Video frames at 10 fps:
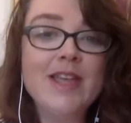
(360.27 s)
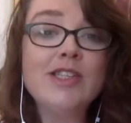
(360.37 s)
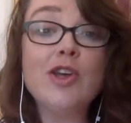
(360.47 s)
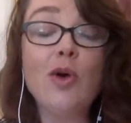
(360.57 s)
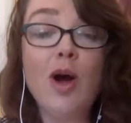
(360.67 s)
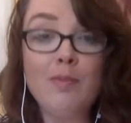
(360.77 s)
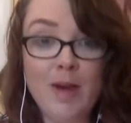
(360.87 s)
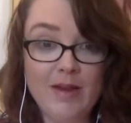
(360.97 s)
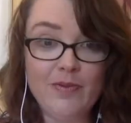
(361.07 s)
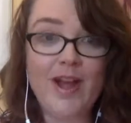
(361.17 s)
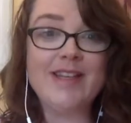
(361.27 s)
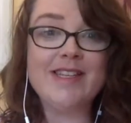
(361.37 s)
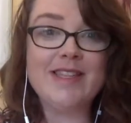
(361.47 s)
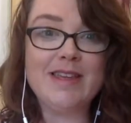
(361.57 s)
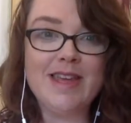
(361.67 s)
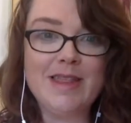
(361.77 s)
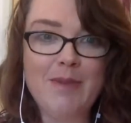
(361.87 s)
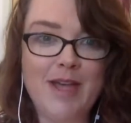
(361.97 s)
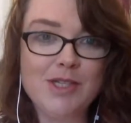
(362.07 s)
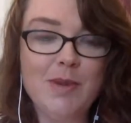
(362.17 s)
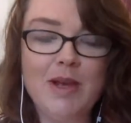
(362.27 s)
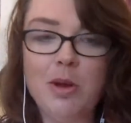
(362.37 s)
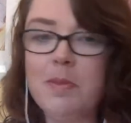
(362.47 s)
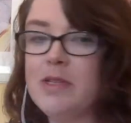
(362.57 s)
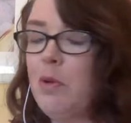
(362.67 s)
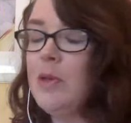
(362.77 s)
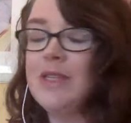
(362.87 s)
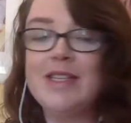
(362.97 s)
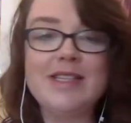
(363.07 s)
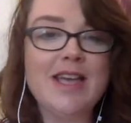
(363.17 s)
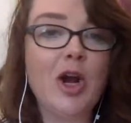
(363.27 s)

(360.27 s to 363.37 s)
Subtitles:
So my friend in the mastermind group is posting these